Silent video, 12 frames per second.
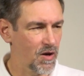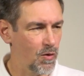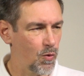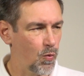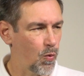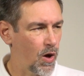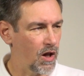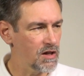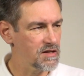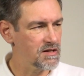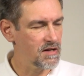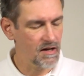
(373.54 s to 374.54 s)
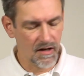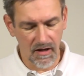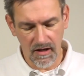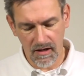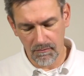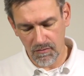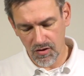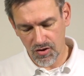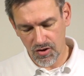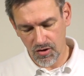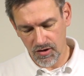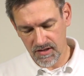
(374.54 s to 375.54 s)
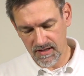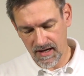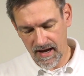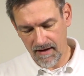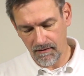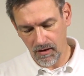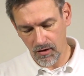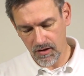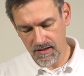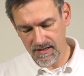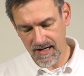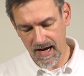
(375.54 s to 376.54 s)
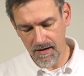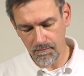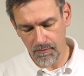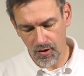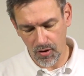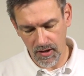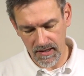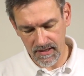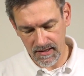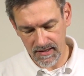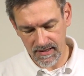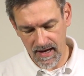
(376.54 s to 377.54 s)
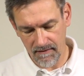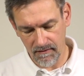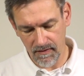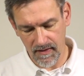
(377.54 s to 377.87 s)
volt. You should have a look, 10.7.